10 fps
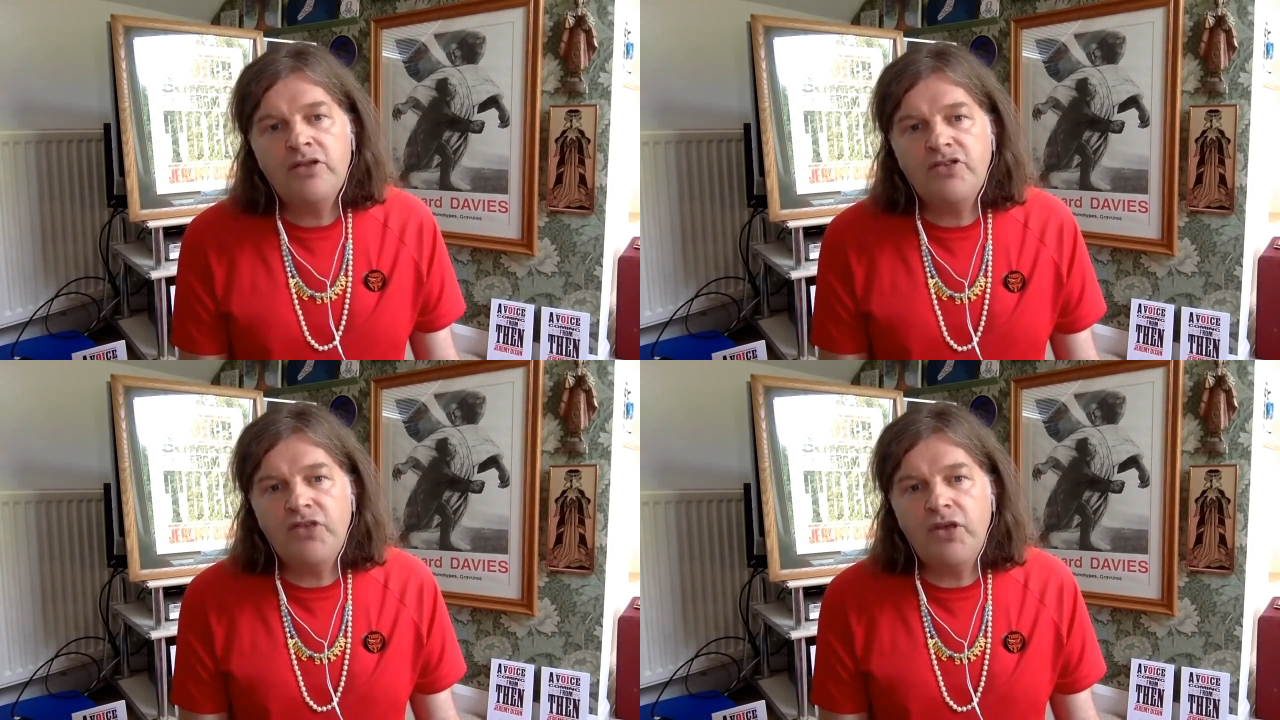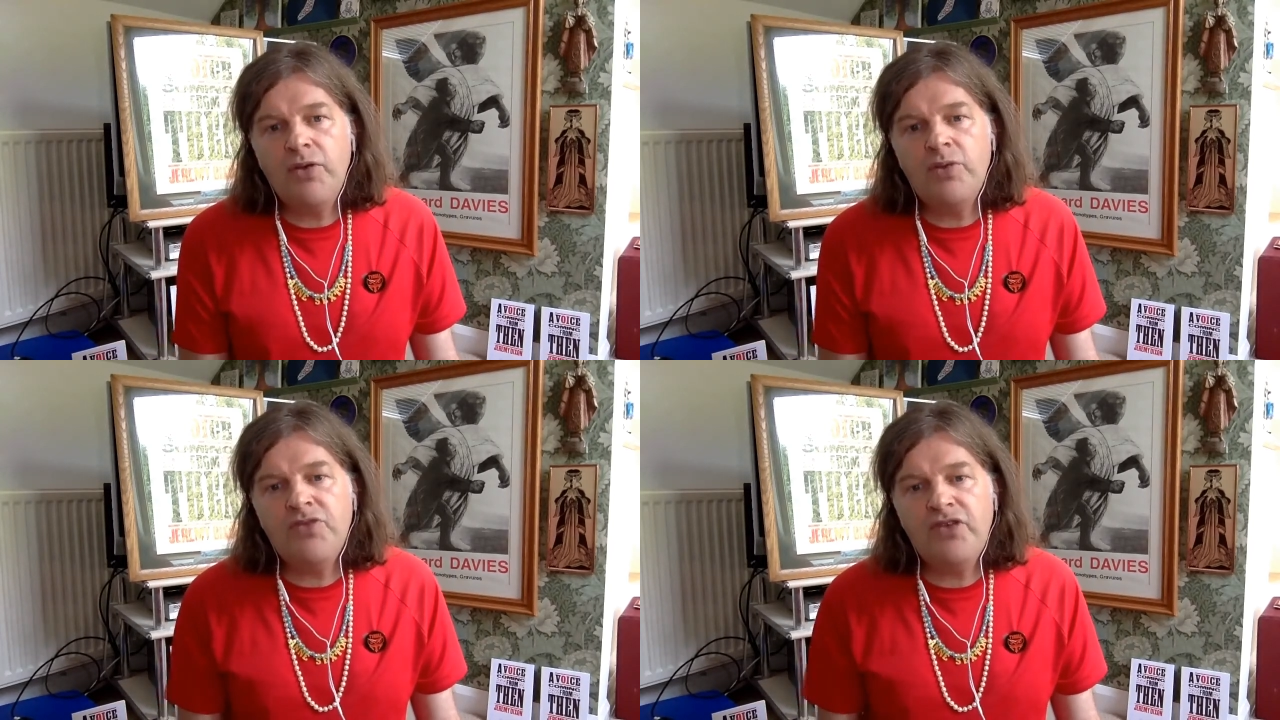So
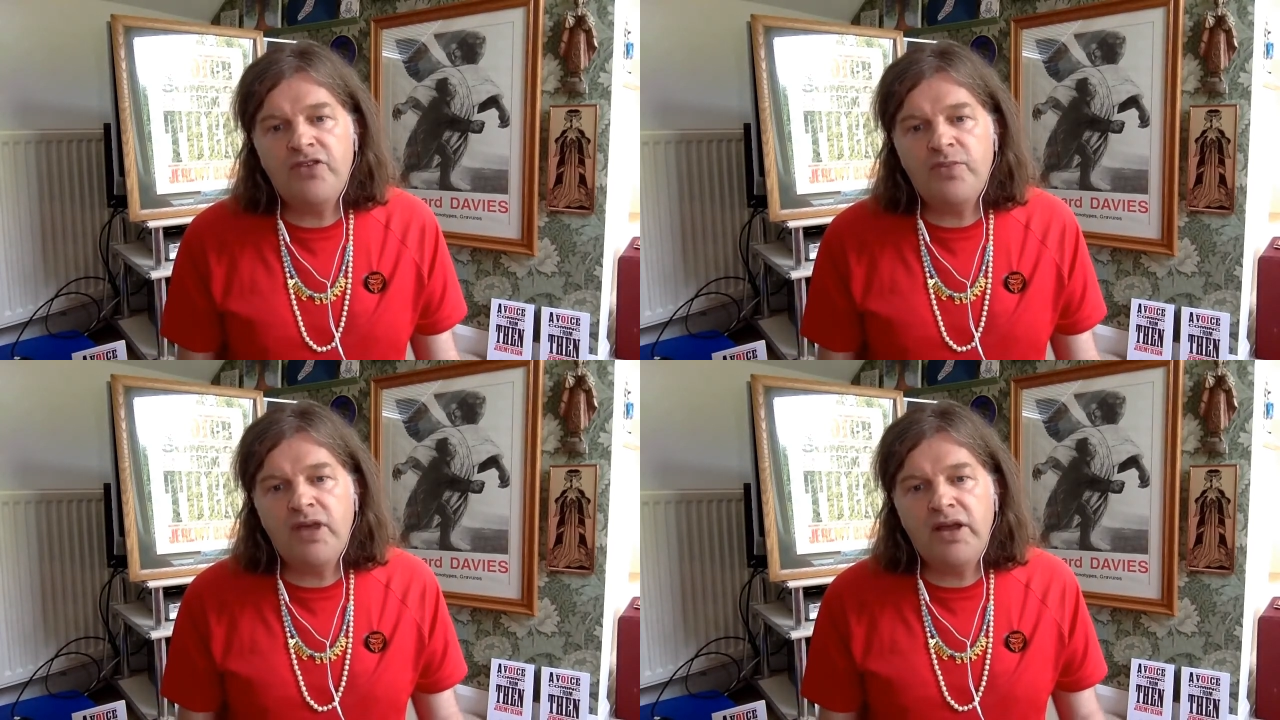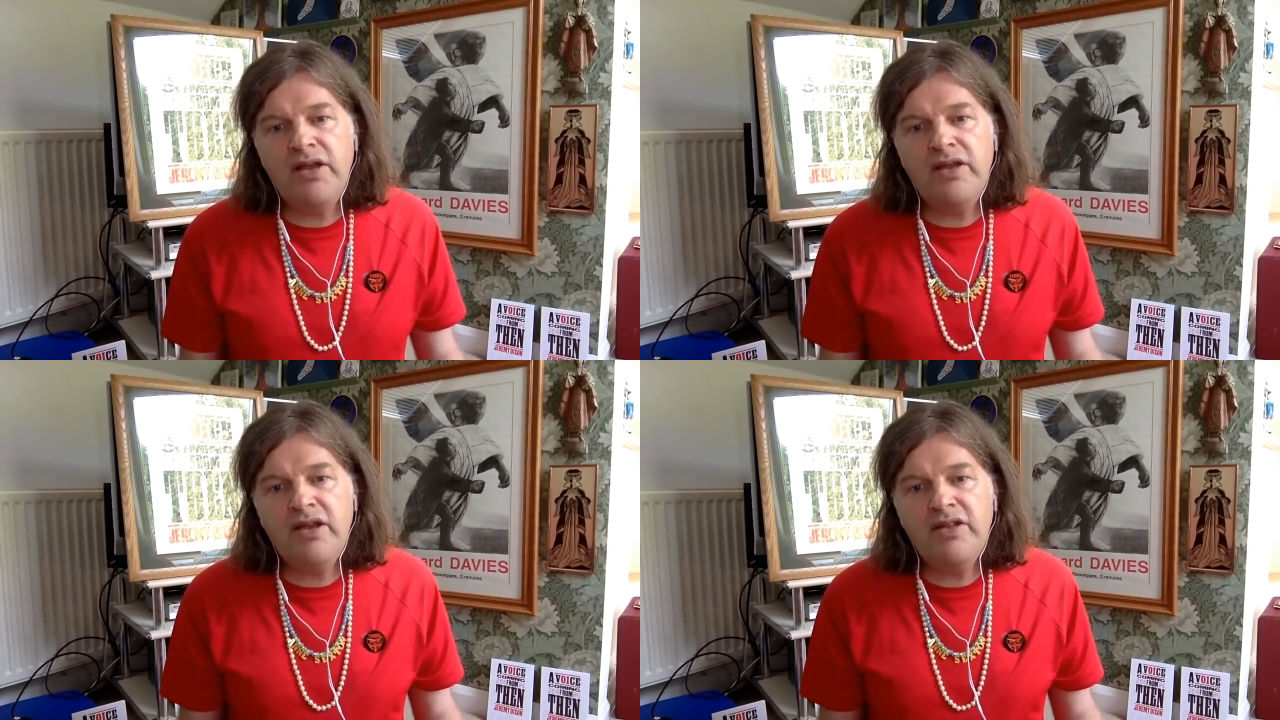it was first begun
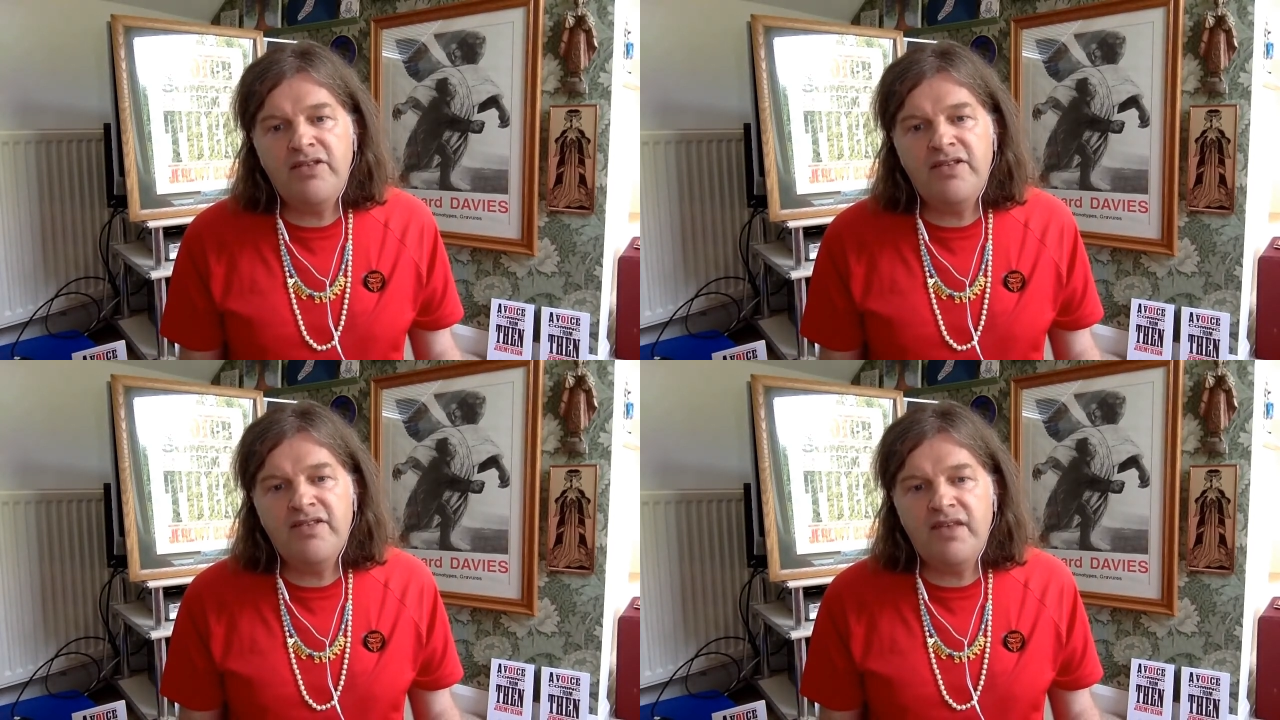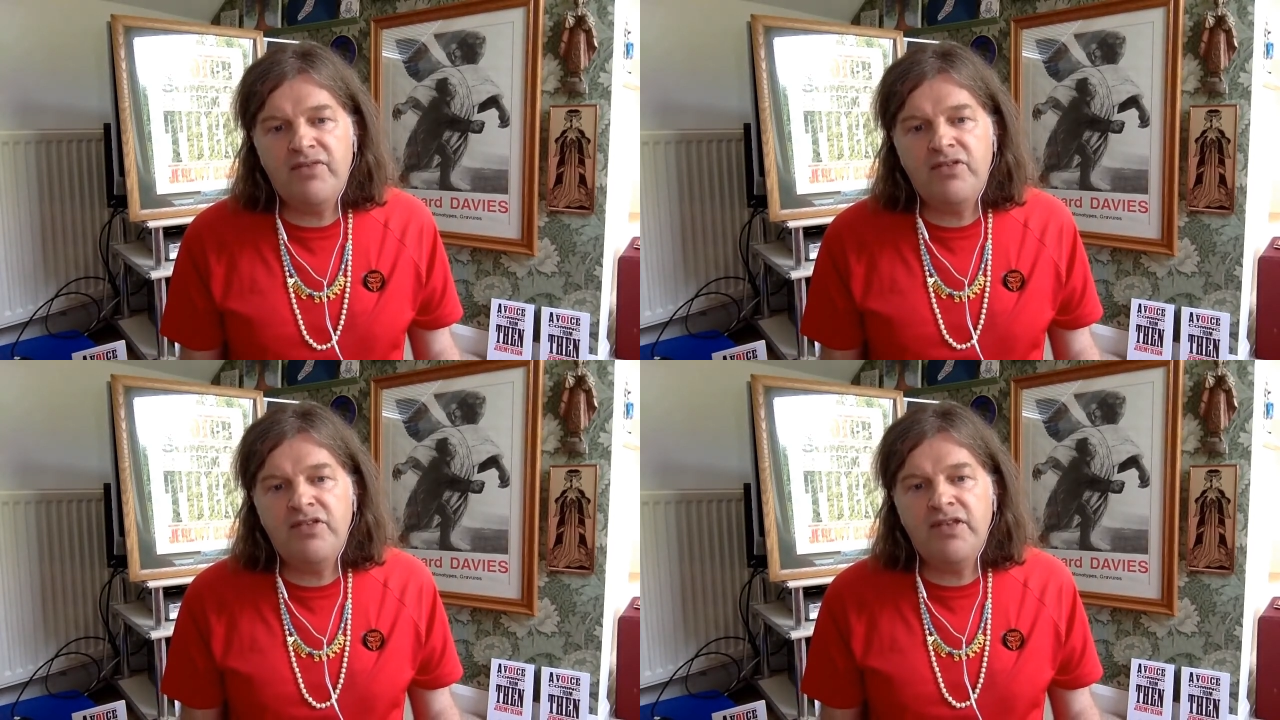in
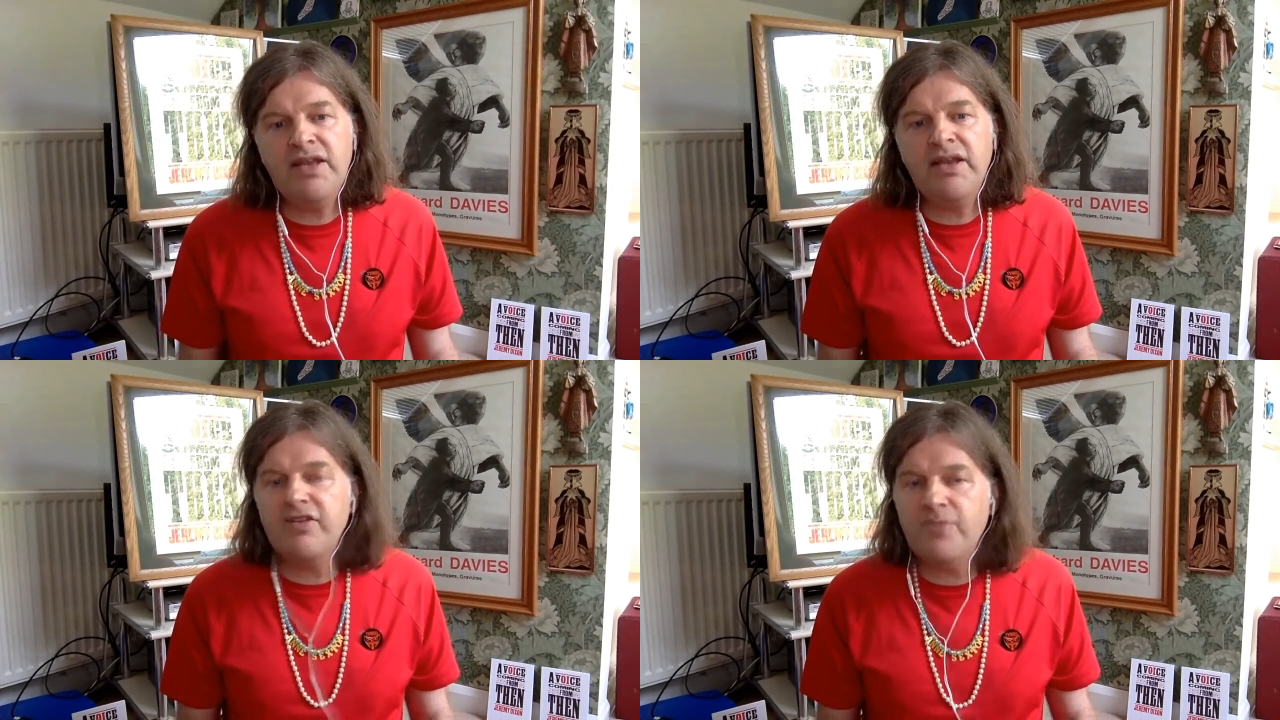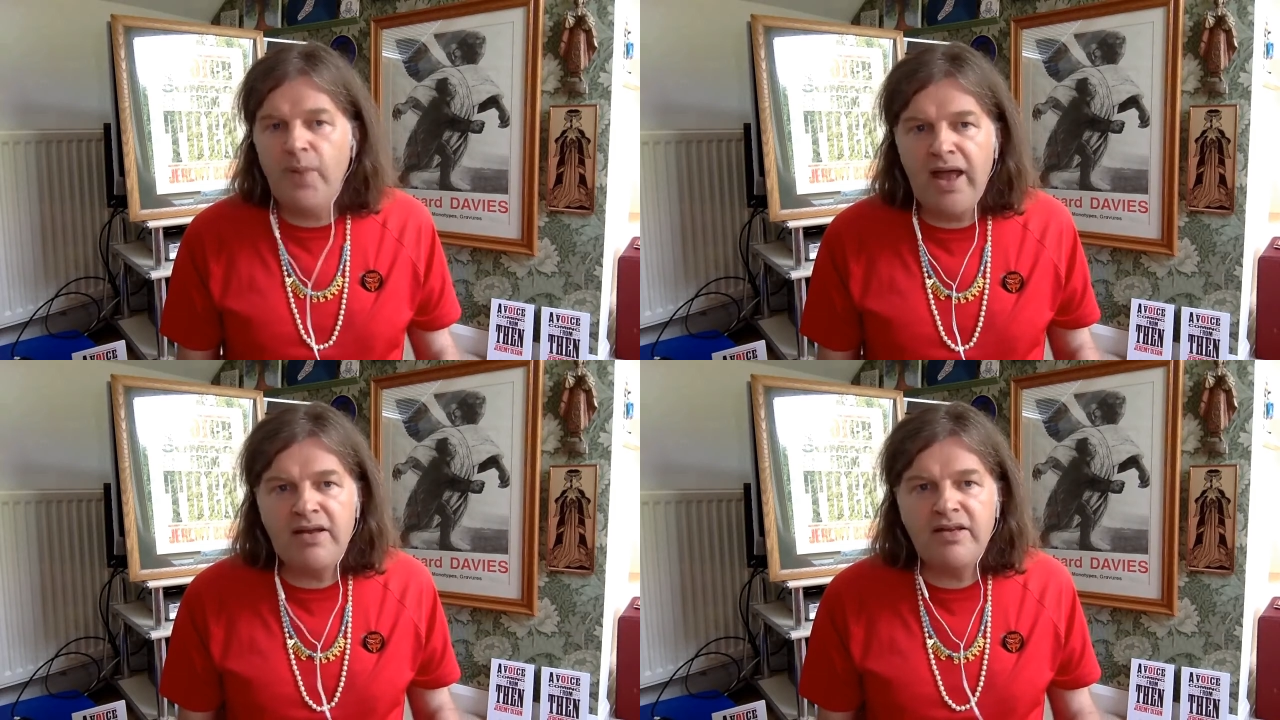1970 and
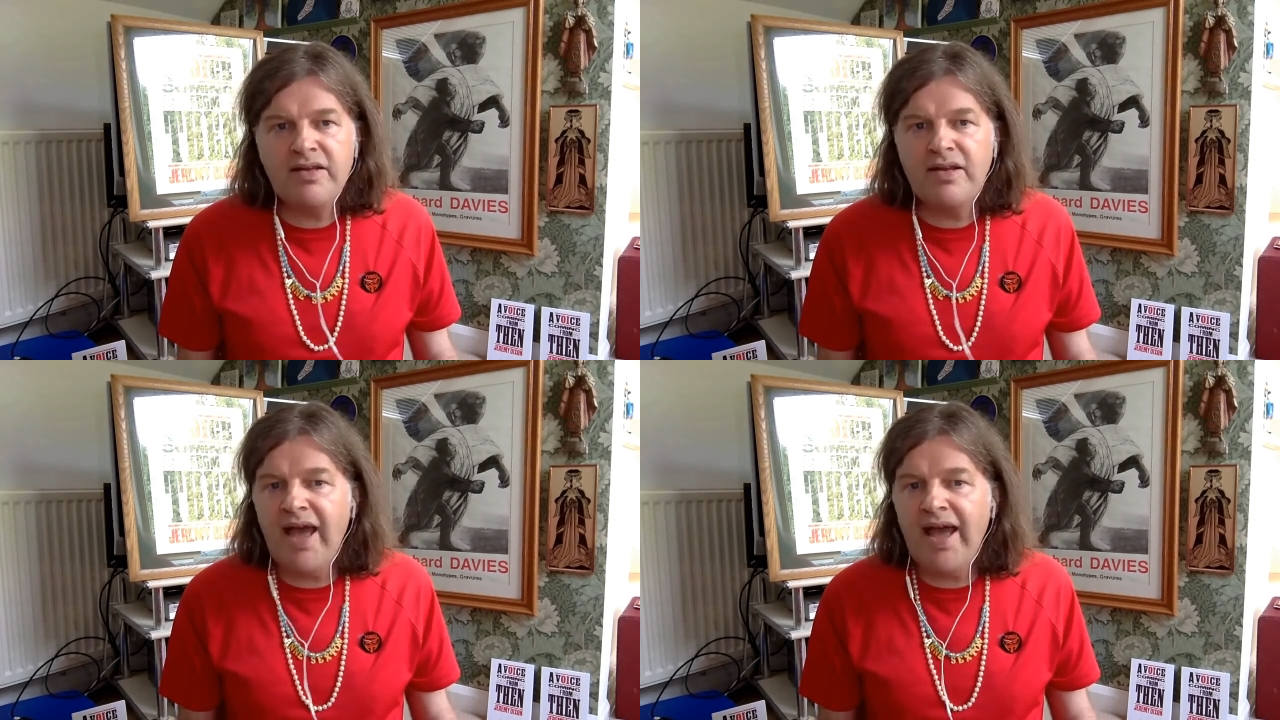expanded and